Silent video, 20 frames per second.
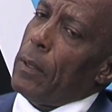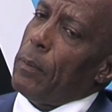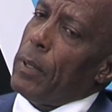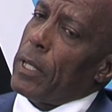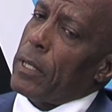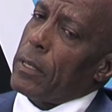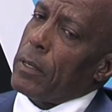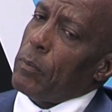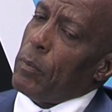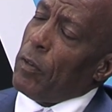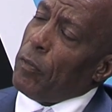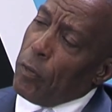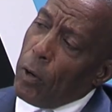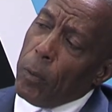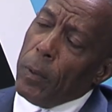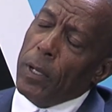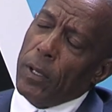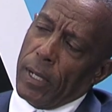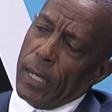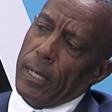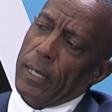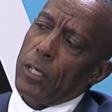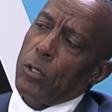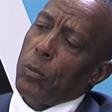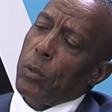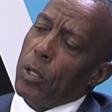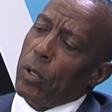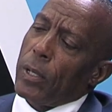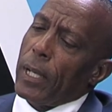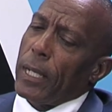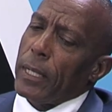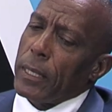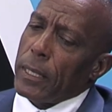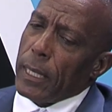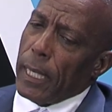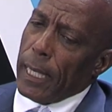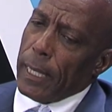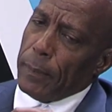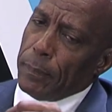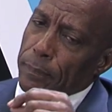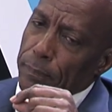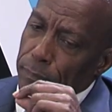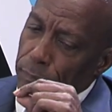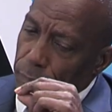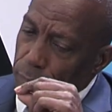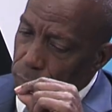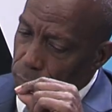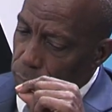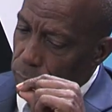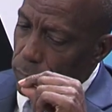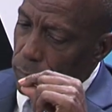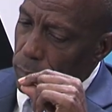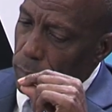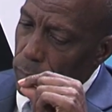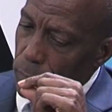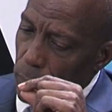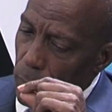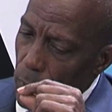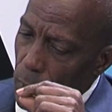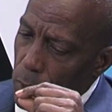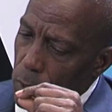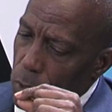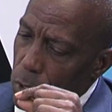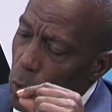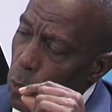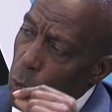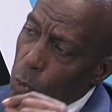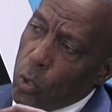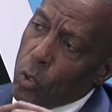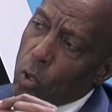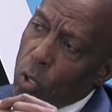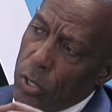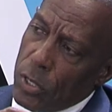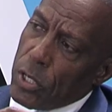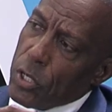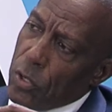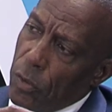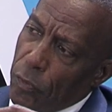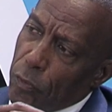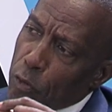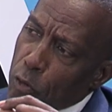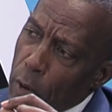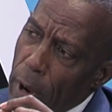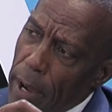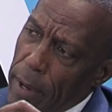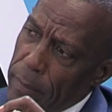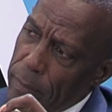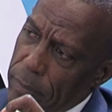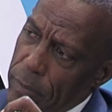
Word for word: But before we look at this, we look at um, the root causes of crime.